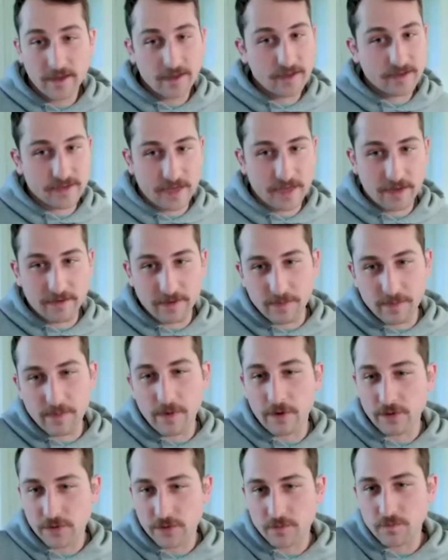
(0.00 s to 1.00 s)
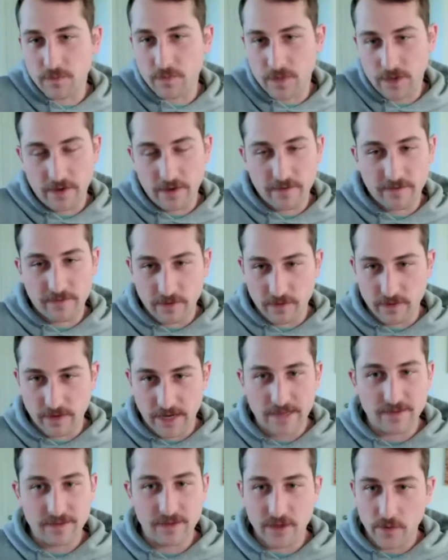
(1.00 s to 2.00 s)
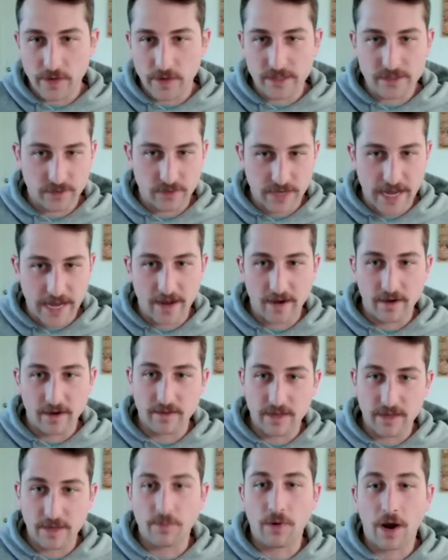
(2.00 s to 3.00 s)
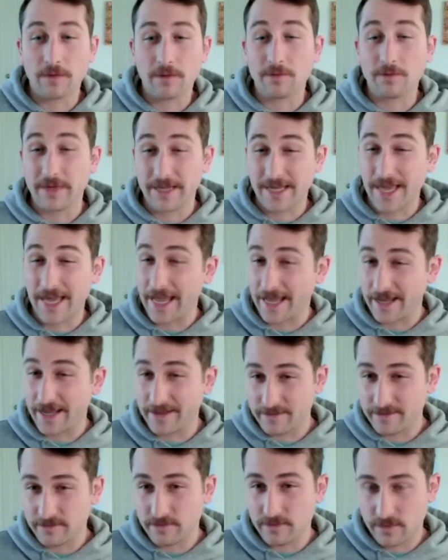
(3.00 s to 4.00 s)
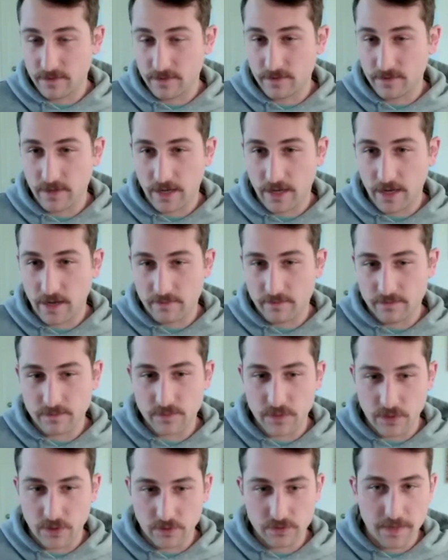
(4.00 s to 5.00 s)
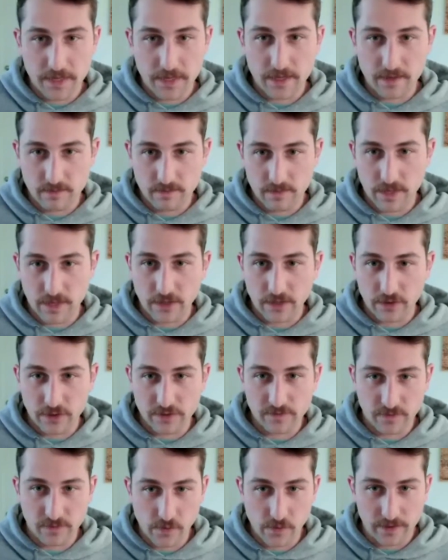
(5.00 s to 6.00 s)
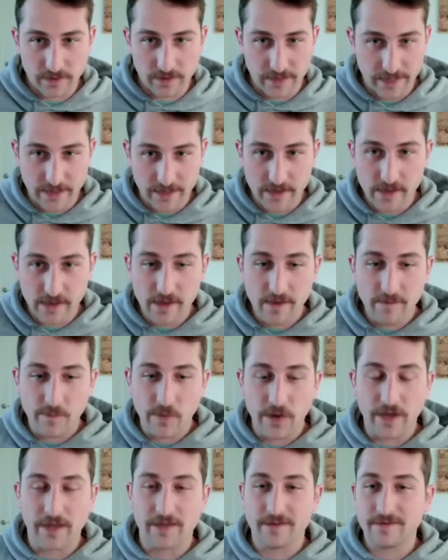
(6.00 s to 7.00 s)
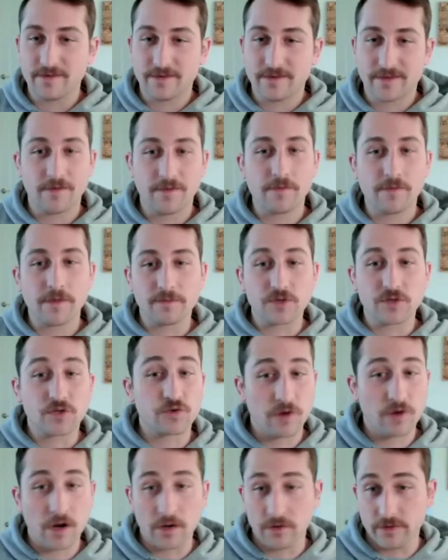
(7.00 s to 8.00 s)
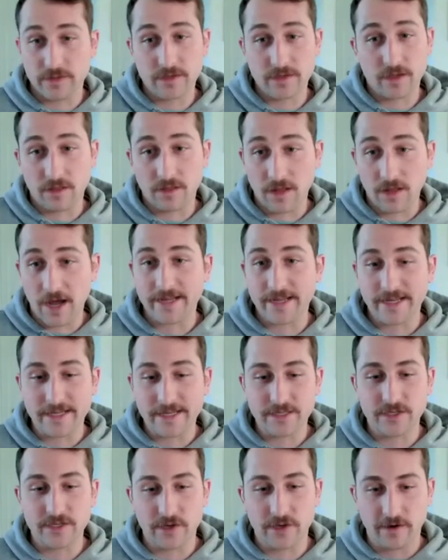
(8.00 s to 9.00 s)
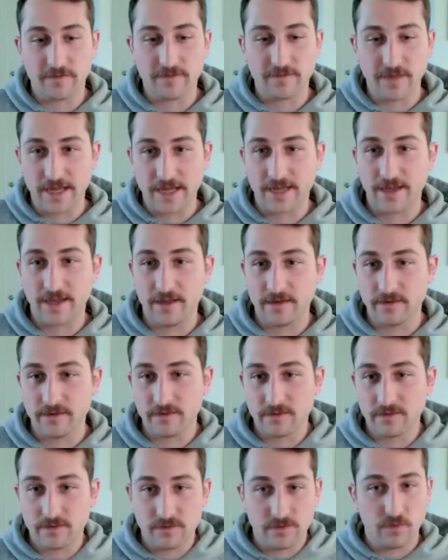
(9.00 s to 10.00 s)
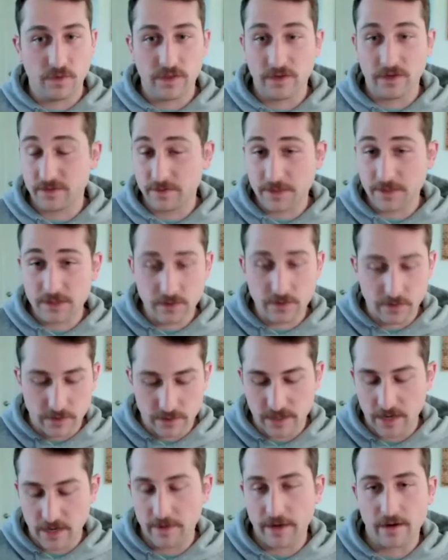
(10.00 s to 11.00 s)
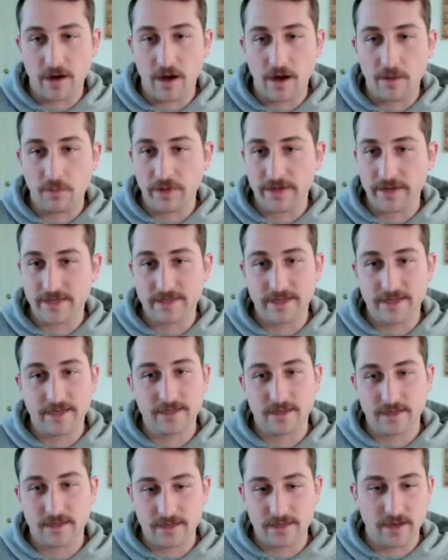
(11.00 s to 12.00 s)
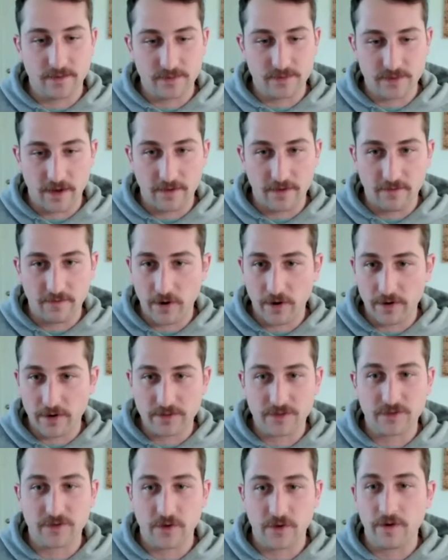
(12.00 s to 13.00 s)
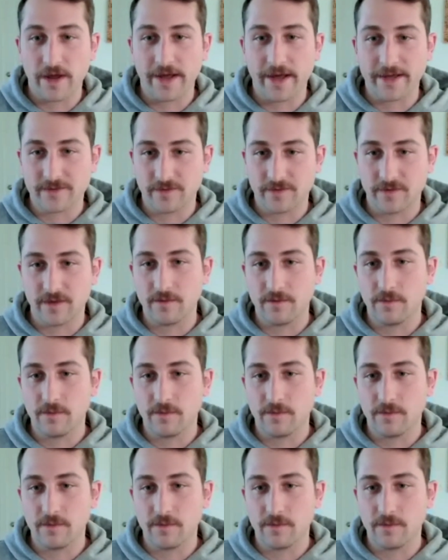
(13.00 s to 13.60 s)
because most you know if they're in the U.S. or Canada, they probably can um, you know, speak English fluently, but some of them struggle. It's a lot easier if they can when they're especially when they're talking about complex things like setting up software it's so nice for them